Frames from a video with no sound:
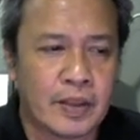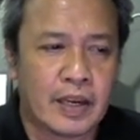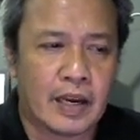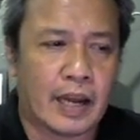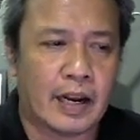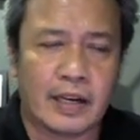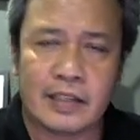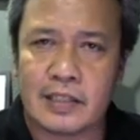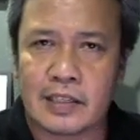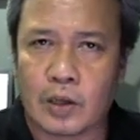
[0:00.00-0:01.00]
And then
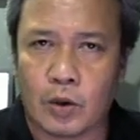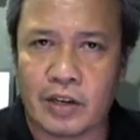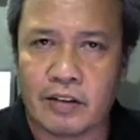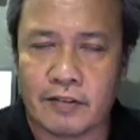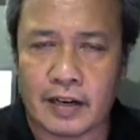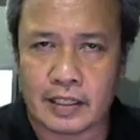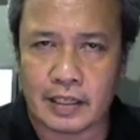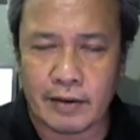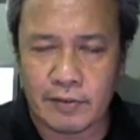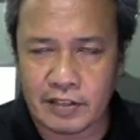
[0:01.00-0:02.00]
this is a cloning
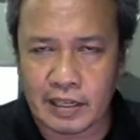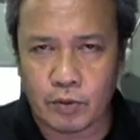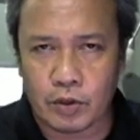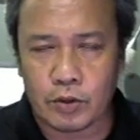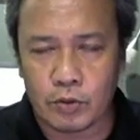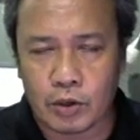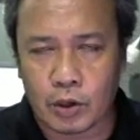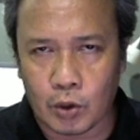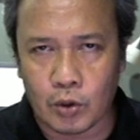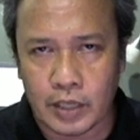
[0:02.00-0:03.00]
vector. Every time you want to do
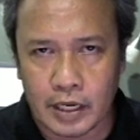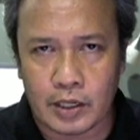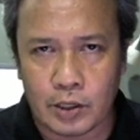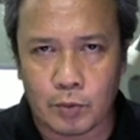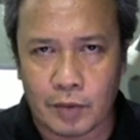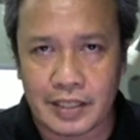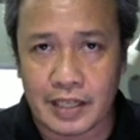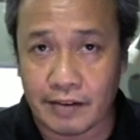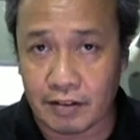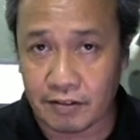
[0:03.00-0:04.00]
cloning, you
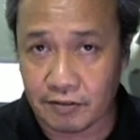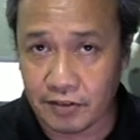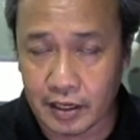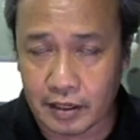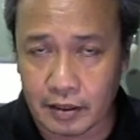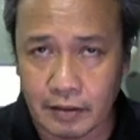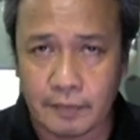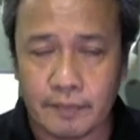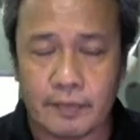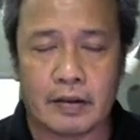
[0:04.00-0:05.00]
must have a vehicle,
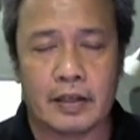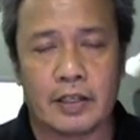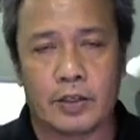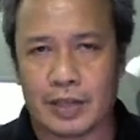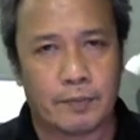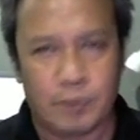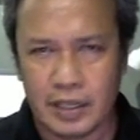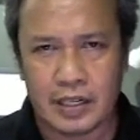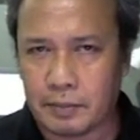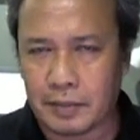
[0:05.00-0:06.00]
right? You can put
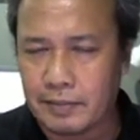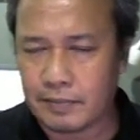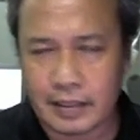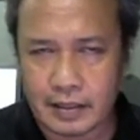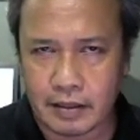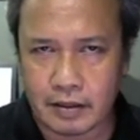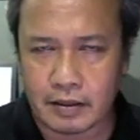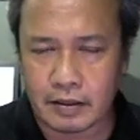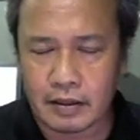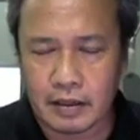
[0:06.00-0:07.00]
it in the
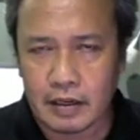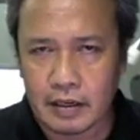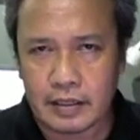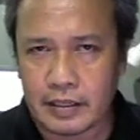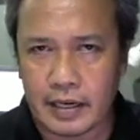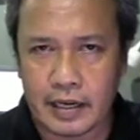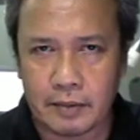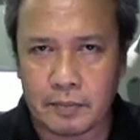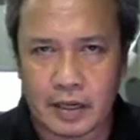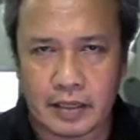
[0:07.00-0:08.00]
bacterial
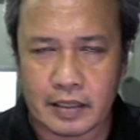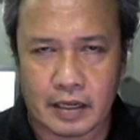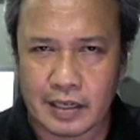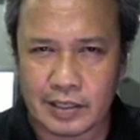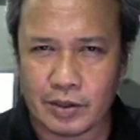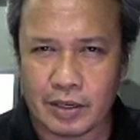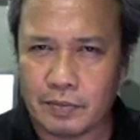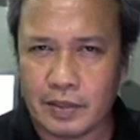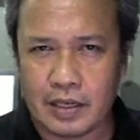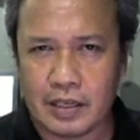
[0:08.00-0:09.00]
DNA, but it's going to
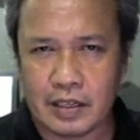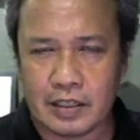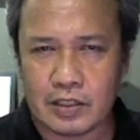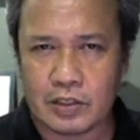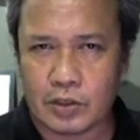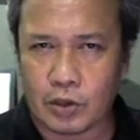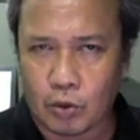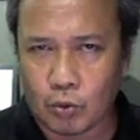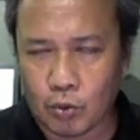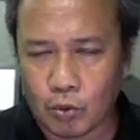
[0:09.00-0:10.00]
be
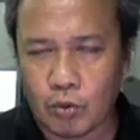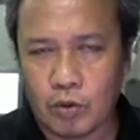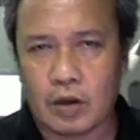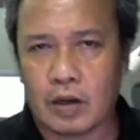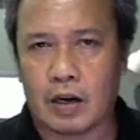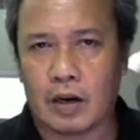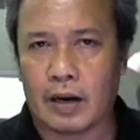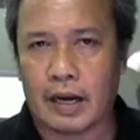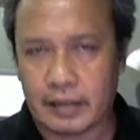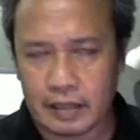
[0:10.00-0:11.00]
slow.
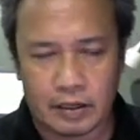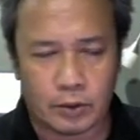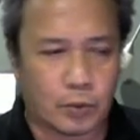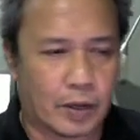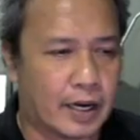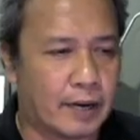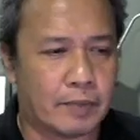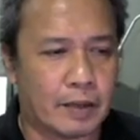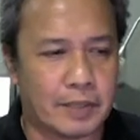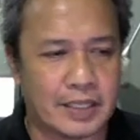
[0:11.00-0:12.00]
I'll tell you why.
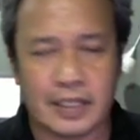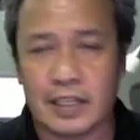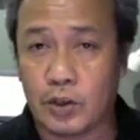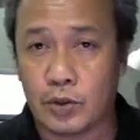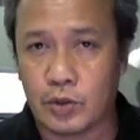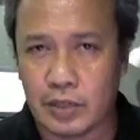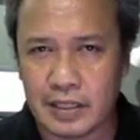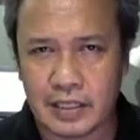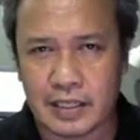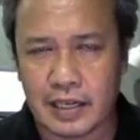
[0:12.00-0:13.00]
But basically, you in
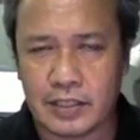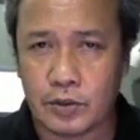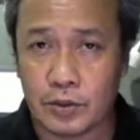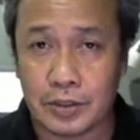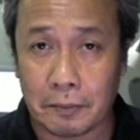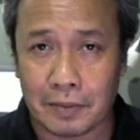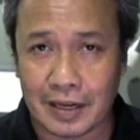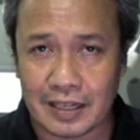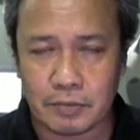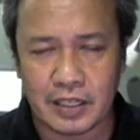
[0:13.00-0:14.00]
this case, using
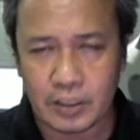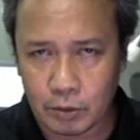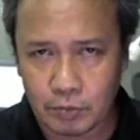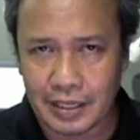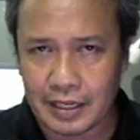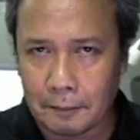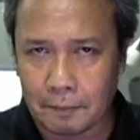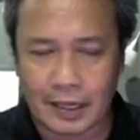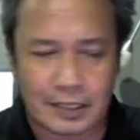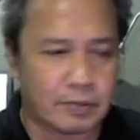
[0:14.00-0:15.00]
plasmid, you put it in a
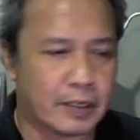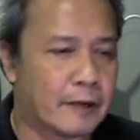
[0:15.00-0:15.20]
plasmid,